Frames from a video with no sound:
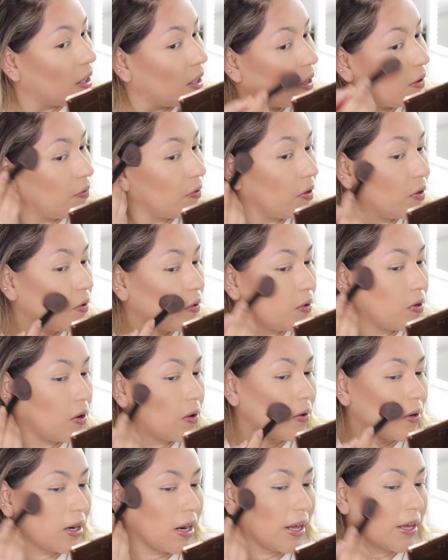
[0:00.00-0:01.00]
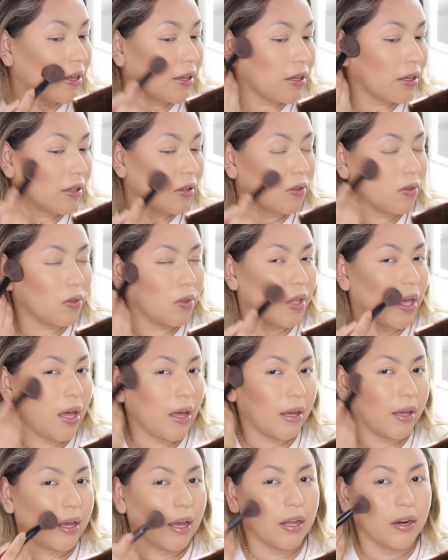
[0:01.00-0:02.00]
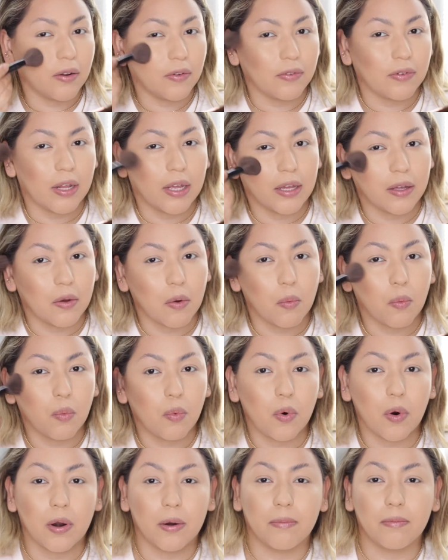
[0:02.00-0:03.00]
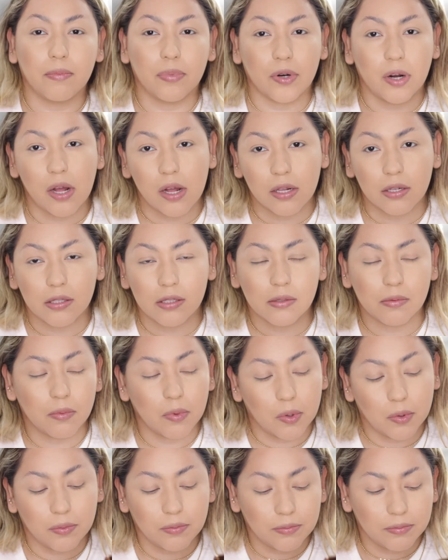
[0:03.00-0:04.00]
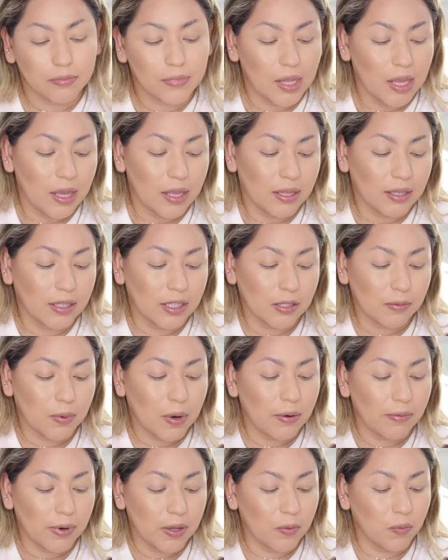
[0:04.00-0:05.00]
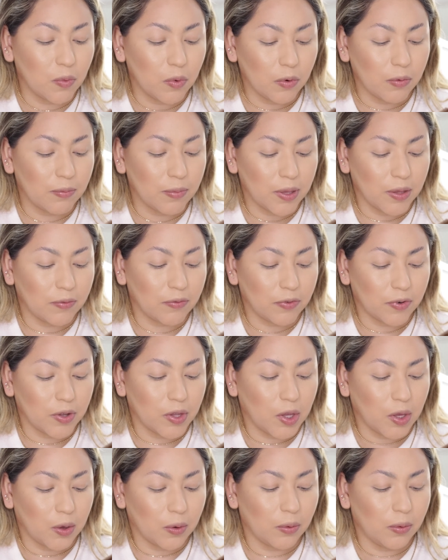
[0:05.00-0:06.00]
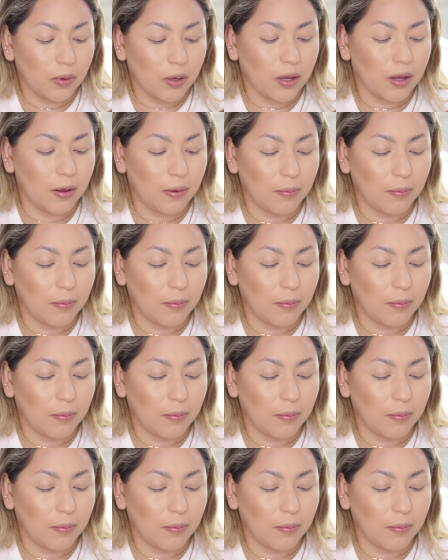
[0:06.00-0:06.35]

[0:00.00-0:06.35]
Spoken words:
If you don't like that kind of like warm bronze, well, this probably won't be for you.